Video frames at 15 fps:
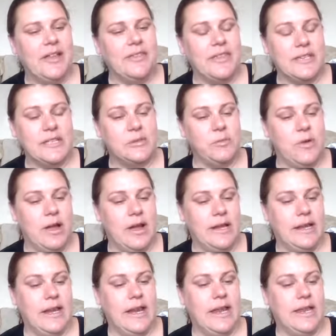This one
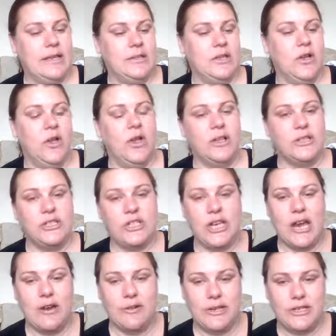is called
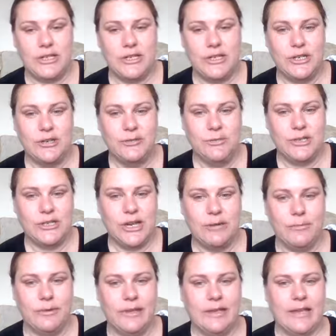Cherished, which I
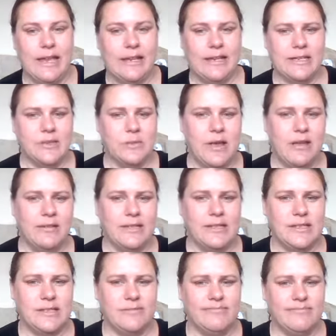really like as well.
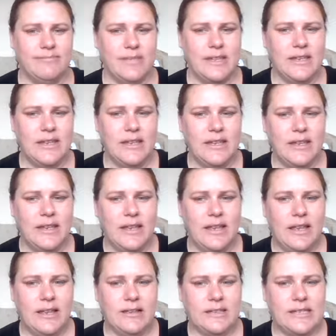It's,
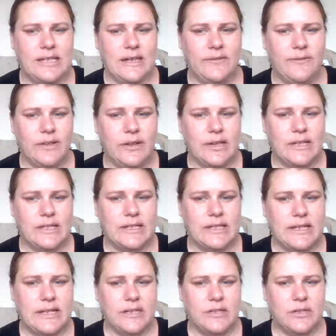let's see if you can see
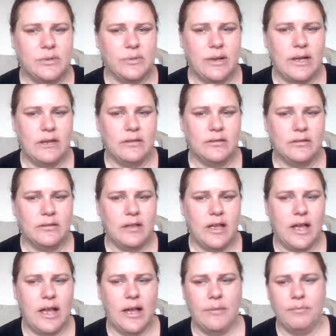it too well,
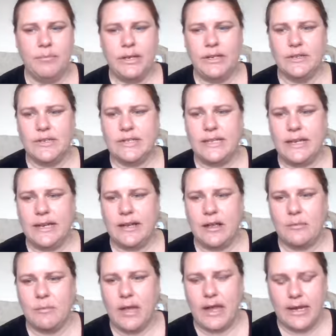but you'll see it on
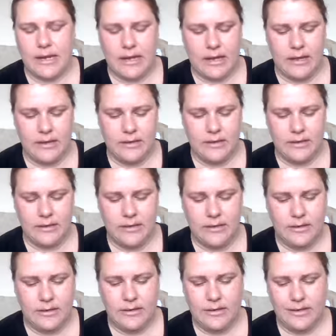my
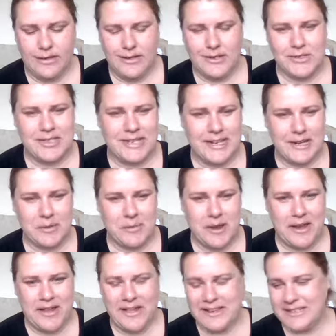
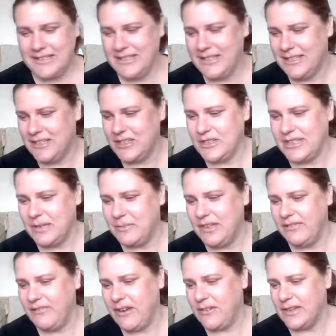eyes. Just something
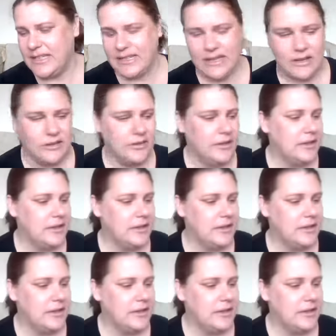very subtle.